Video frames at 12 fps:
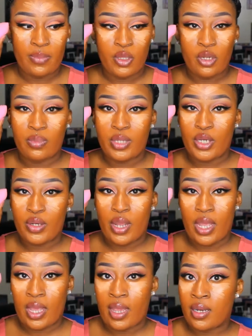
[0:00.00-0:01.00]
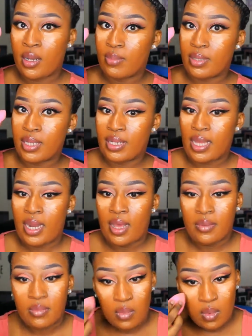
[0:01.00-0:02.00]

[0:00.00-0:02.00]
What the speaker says: Beauty blender and blend that out.